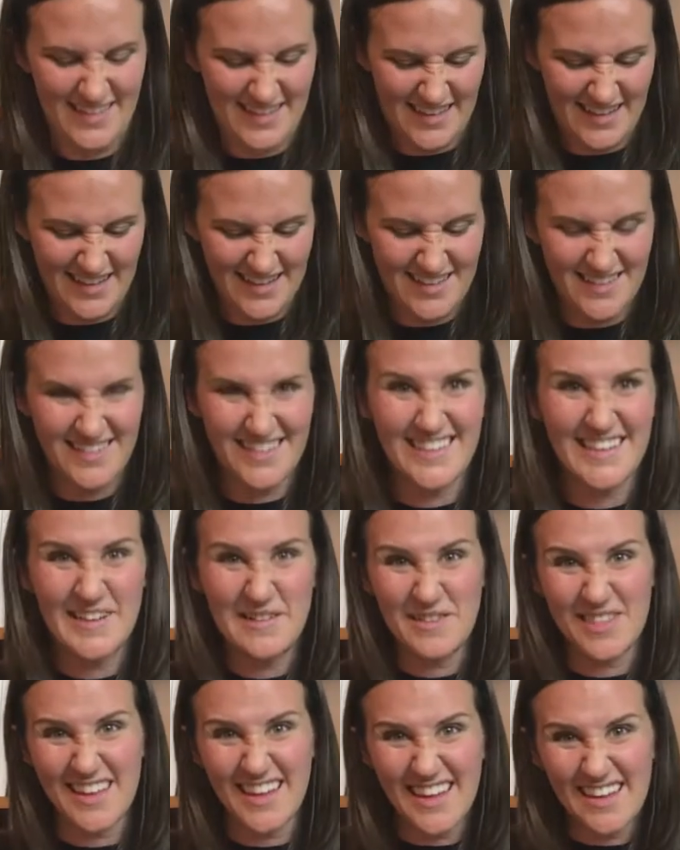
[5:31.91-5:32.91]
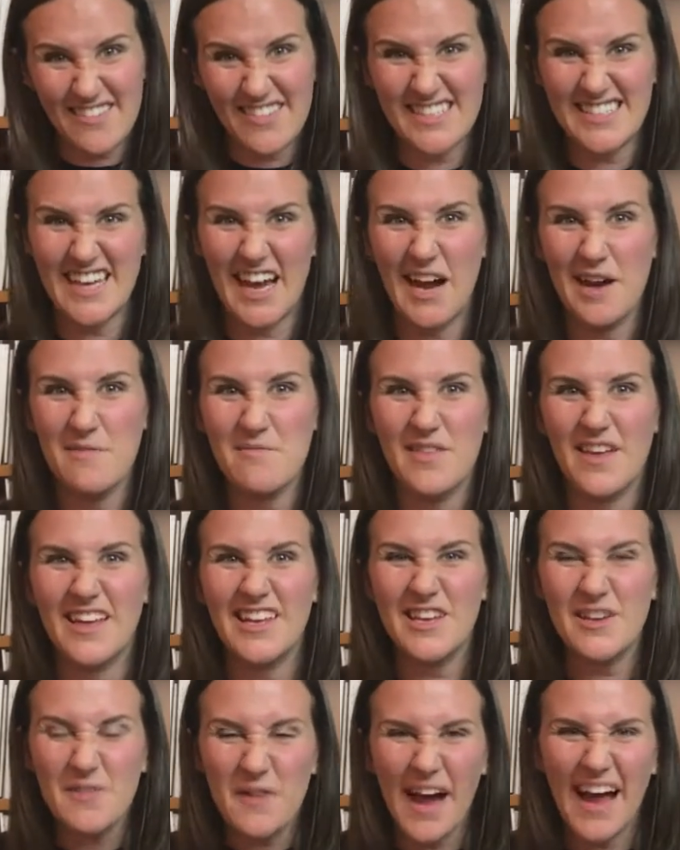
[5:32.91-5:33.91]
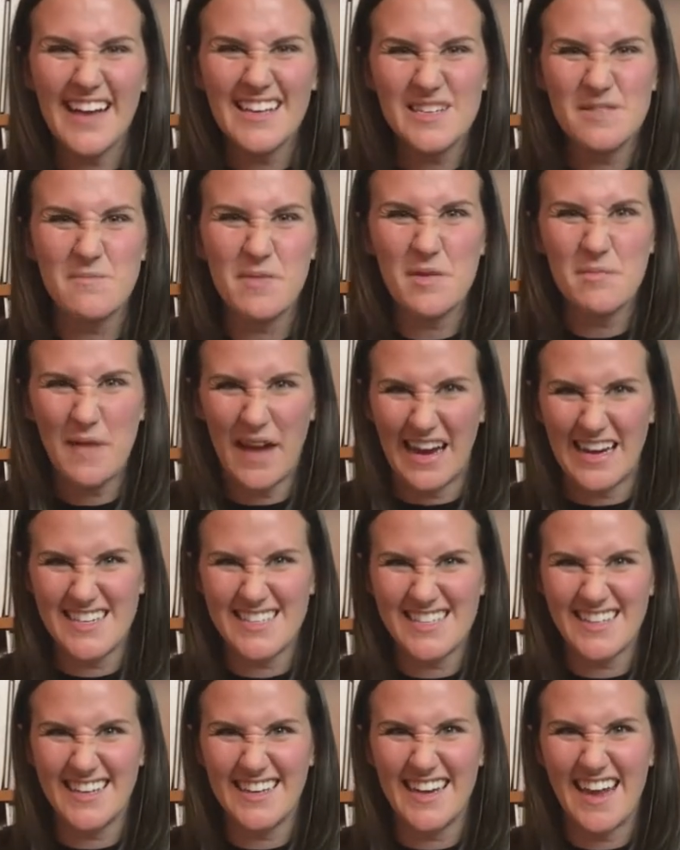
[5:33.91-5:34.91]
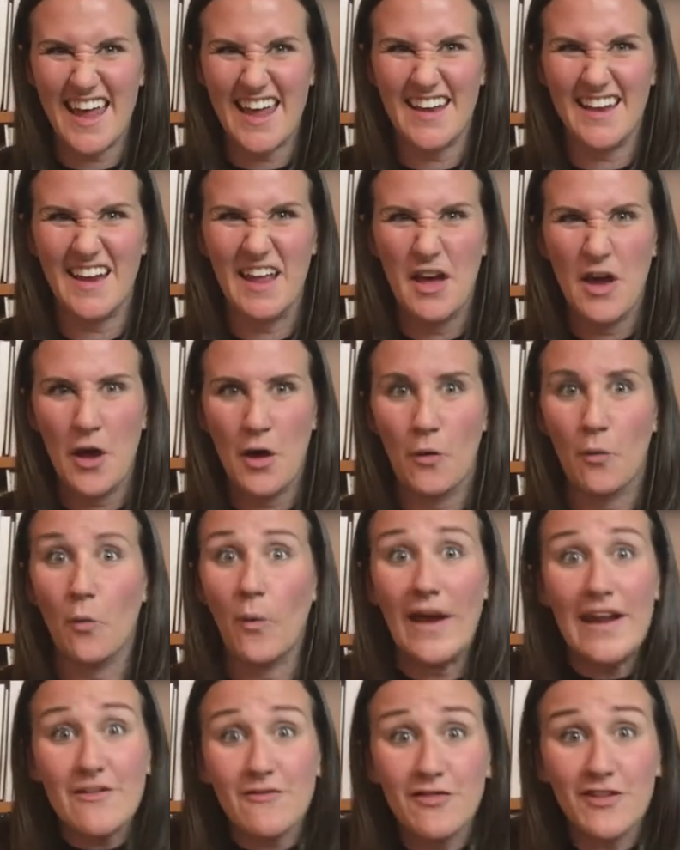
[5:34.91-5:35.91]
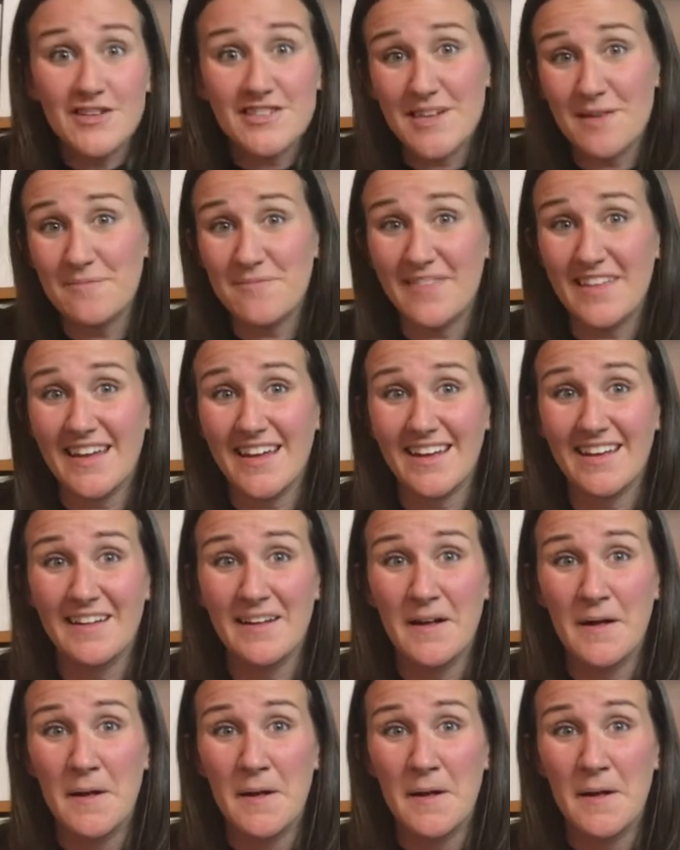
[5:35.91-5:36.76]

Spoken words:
Can you think of a time that you had to be patient and wait for something?